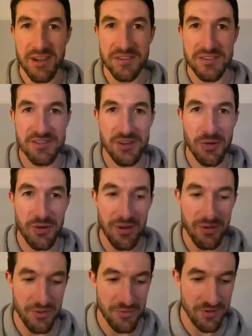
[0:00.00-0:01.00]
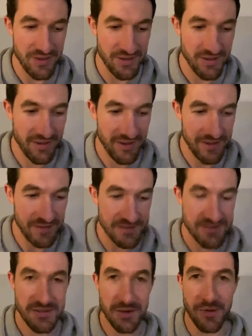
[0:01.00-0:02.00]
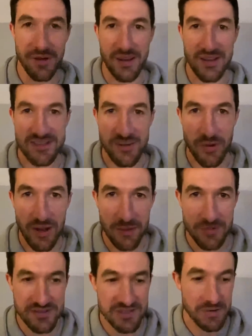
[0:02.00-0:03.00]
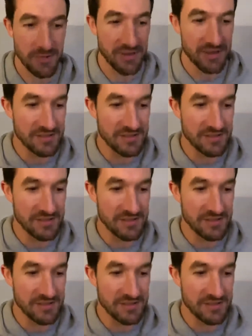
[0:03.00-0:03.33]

of the show now, not me. So uh, let's see what happens anyway. He's